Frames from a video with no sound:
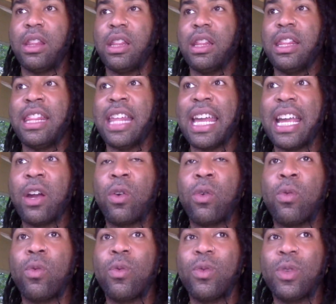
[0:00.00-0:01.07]
They
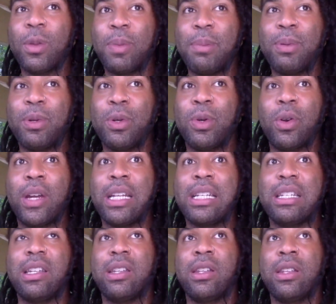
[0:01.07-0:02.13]
are the people who are
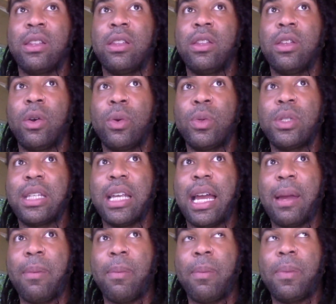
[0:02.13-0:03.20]
into those
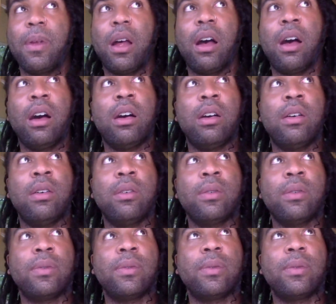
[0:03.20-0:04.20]
type of